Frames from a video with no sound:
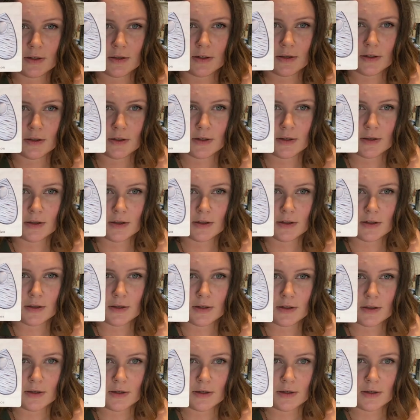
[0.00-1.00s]

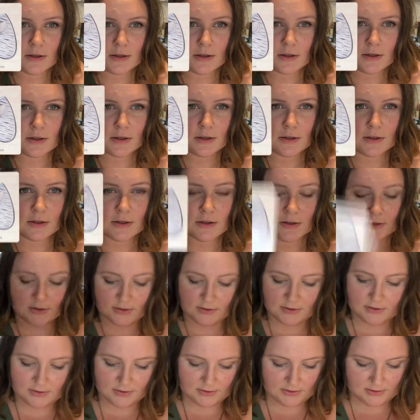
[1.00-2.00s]

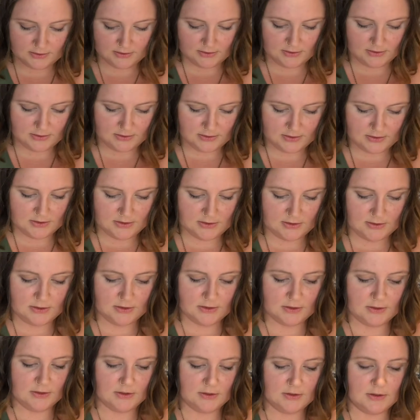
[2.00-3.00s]

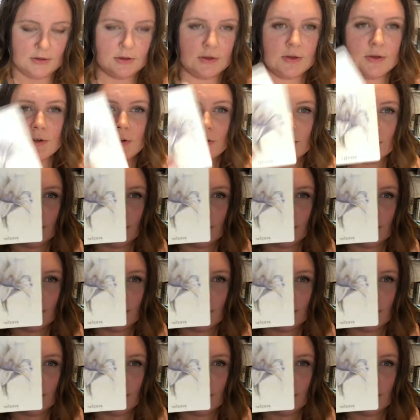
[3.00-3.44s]
(silence)